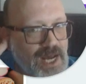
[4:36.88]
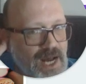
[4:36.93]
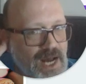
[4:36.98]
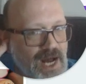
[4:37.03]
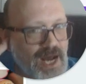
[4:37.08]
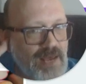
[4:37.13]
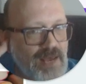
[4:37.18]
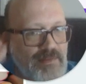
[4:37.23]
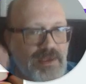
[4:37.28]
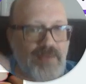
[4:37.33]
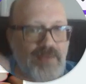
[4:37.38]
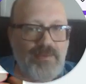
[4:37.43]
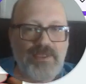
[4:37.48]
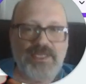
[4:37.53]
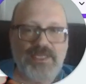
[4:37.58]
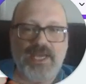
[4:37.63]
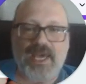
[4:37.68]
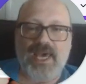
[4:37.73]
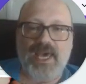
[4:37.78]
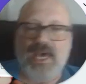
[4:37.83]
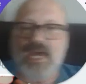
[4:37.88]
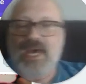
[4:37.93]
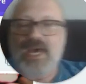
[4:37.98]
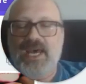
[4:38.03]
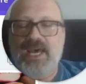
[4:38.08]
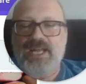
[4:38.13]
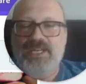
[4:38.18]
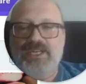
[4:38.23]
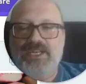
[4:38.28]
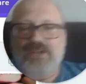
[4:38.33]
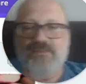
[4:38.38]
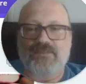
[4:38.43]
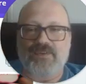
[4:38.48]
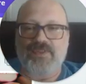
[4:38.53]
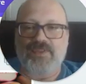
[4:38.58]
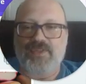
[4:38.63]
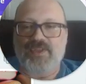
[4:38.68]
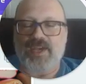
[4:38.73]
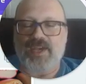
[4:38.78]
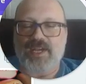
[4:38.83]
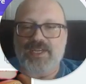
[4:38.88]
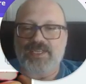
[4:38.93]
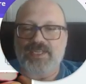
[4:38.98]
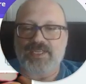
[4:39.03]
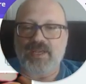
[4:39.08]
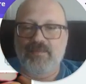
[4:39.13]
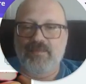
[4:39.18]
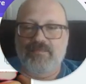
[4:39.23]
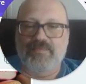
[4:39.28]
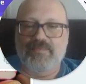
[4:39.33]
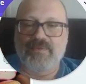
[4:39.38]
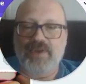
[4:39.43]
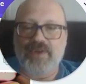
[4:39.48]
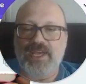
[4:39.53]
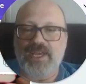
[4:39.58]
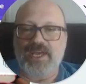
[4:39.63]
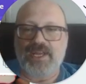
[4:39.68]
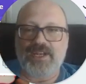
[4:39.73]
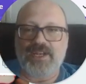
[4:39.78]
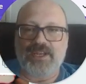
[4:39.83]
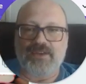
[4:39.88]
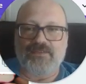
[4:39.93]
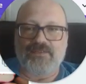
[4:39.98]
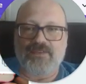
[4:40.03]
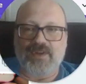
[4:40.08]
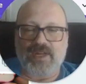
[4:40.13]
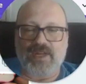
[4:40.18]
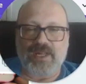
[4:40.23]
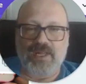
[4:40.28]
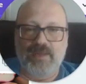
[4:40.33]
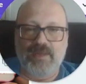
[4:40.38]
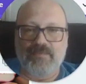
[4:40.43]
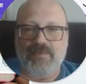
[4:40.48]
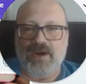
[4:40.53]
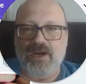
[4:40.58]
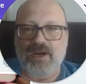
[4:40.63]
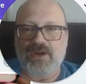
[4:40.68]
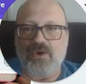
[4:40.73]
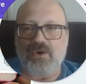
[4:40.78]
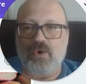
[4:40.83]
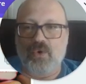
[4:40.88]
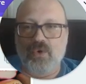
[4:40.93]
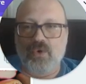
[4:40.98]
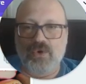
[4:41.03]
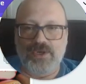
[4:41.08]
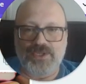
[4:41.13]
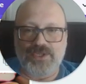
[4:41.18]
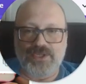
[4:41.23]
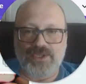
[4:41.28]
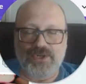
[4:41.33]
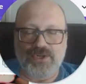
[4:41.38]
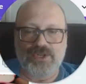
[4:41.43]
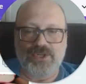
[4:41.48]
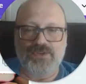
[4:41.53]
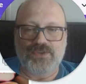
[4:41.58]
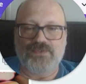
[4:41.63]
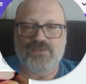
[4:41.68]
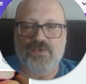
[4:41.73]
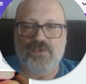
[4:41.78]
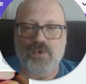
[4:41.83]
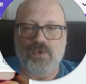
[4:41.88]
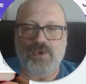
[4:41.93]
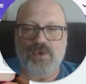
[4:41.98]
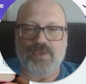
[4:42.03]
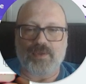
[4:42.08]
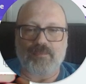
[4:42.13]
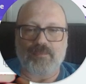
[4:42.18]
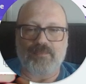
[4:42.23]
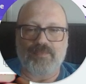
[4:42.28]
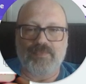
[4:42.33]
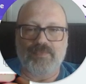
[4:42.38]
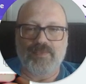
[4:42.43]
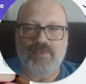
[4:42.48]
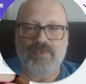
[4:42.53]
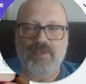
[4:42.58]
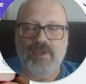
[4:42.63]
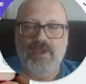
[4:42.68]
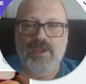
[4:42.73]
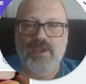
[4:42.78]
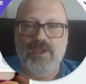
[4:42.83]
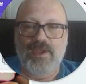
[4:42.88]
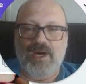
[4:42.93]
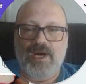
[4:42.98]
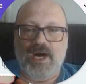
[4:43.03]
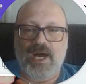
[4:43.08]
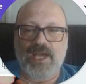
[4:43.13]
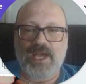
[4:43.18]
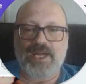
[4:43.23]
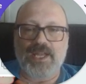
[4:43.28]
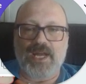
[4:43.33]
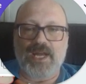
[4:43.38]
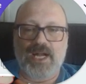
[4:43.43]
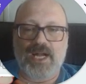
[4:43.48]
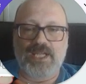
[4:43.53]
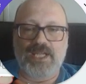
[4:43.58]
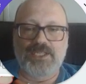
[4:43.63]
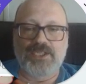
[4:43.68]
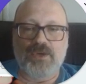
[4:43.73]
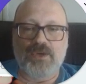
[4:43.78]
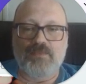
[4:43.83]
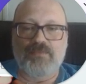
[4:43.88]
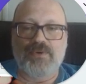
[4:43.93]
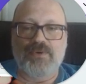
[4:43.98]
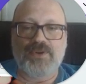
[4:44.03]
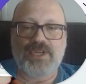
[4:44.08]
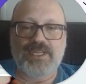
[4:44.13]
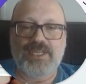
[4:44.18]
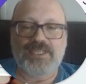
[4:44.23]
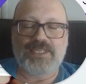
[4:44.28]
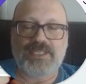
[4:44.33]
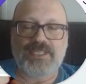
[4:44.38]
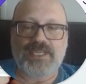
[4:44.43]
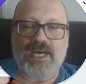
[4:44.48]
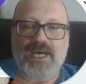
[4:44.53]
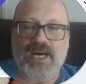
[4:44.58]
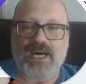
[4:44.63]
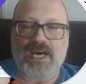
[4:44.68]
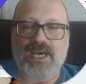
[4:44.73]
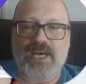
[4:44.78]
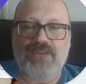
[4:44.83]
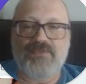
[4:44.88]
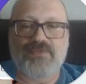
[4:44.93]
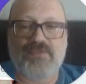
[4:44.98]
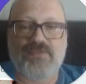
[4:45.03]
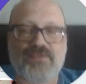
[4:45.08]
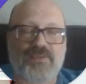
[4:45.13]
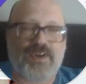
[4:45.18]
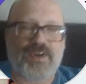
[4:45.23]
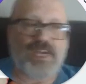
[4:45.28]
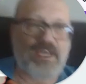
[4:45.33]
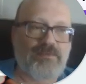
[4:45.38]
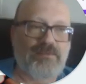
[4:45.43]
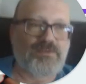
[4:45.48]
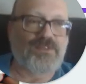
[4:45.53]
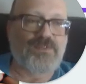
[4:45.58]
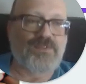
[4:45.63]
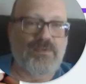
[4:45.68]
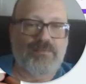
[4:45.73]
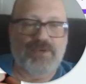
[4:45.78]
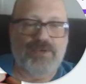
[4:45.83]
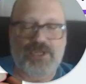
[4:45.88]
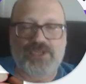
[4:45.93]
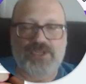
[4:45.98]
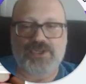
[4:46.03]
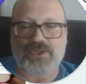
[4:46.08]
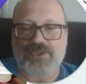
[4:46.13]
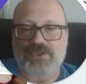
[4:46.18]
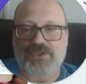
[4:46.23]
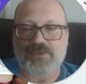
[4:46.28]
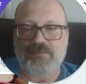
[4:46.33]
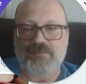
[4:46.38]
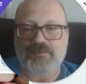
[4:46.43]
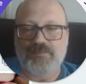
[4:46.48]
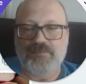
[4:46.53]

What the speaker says: I'm able to add different things and bring in different clip art or search for them. I can also put inside frames for pictures.